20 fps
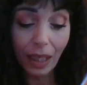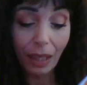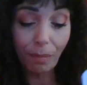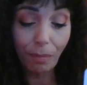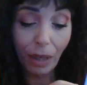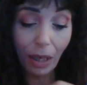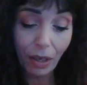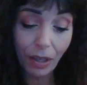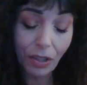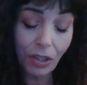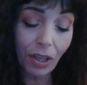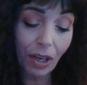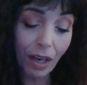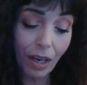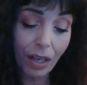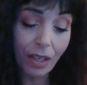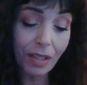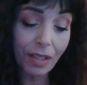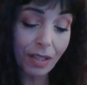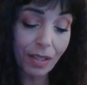and marriage
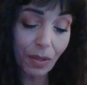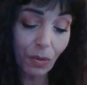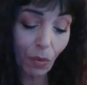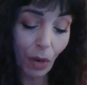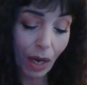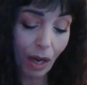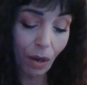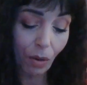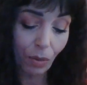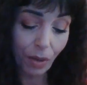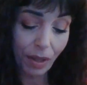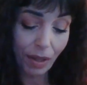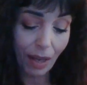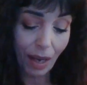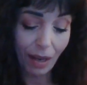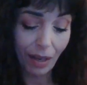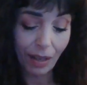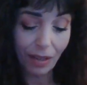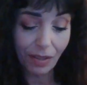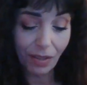cards as well with
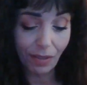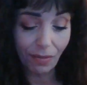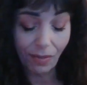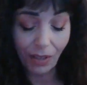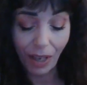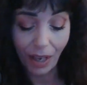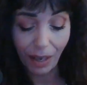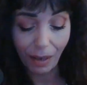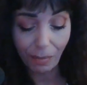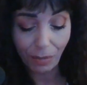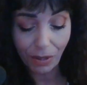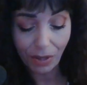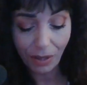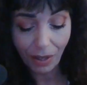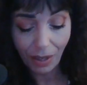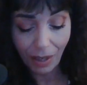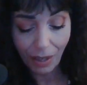that Ace of Cups.